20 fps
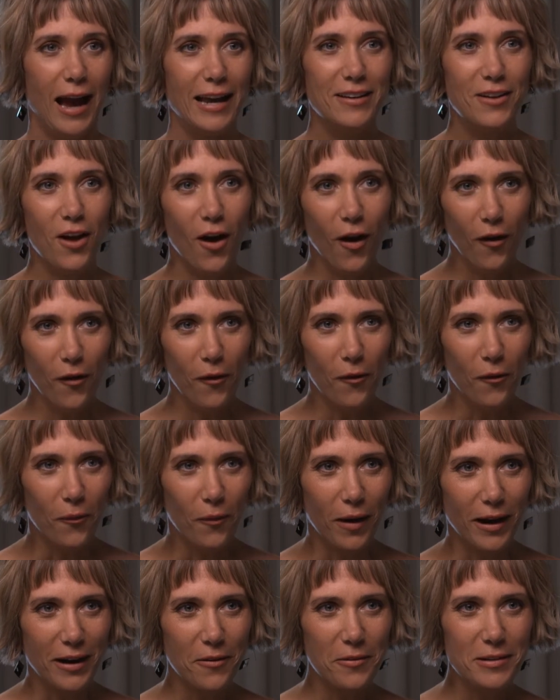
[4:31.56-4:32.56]
I know.
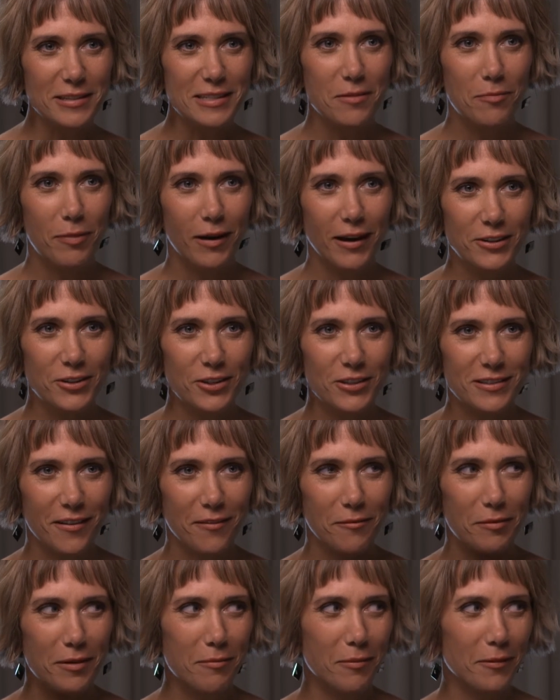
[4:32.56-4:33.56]
I always see pictures
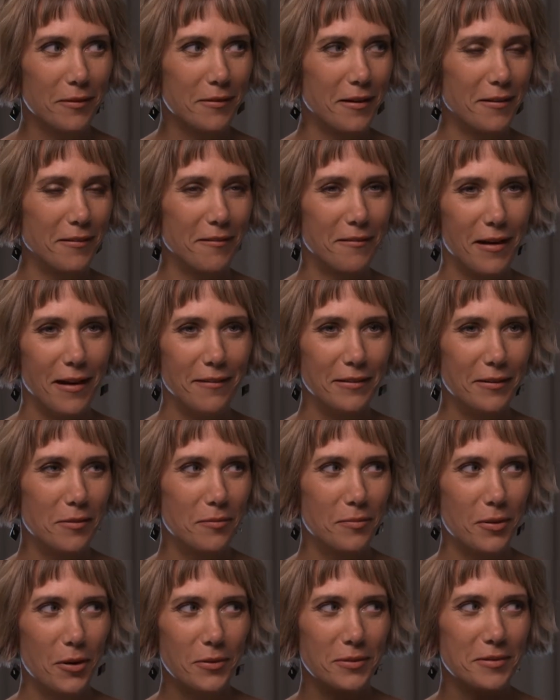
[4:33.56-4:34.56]
of people arriving in
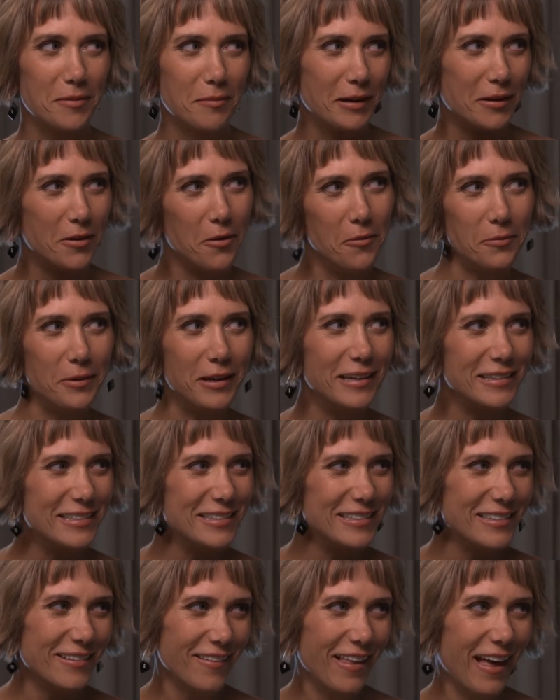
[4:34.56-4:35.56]
boats. I'm like, we get to
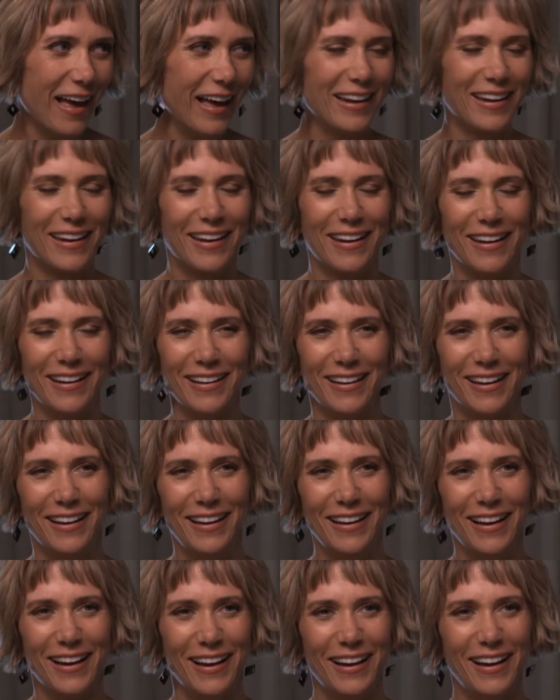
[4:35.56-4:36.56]
do that.
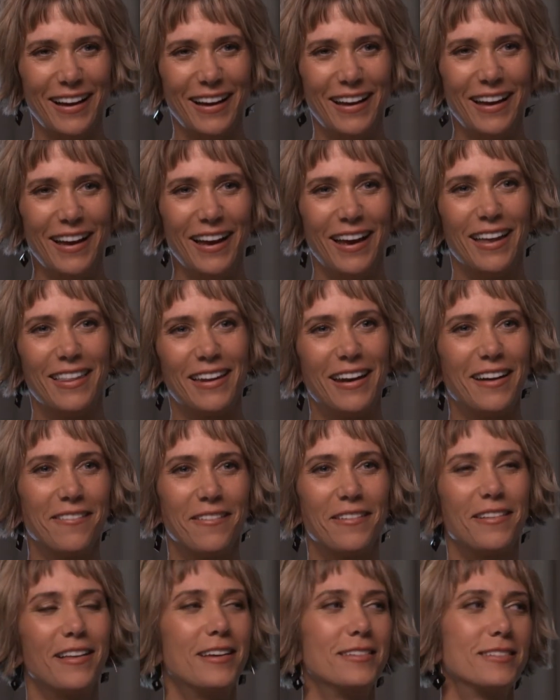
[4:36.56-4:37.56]
And then I
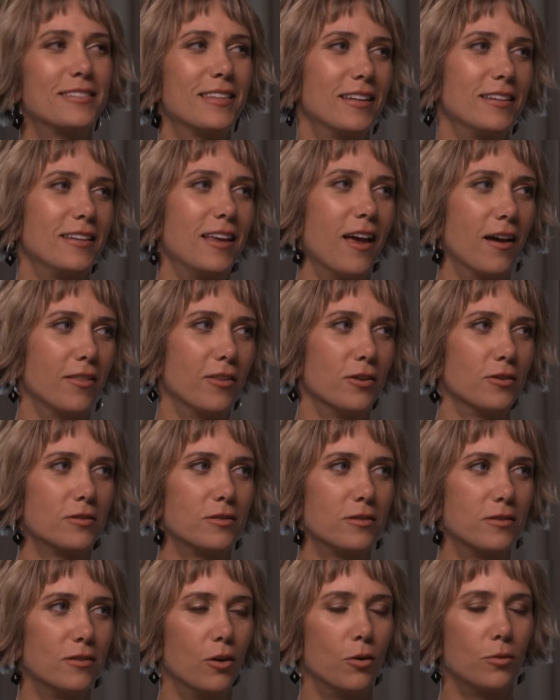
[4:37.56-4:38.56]
realized that,
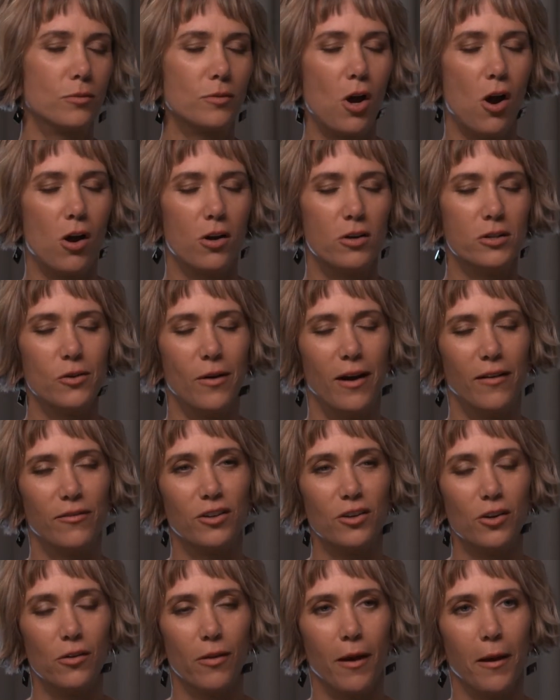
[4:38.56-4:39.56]
there's no cars. You have to
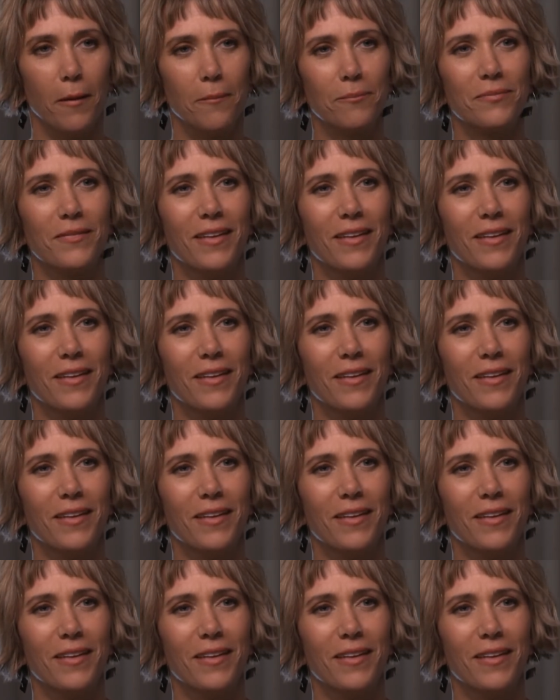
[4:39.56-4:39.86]
do that.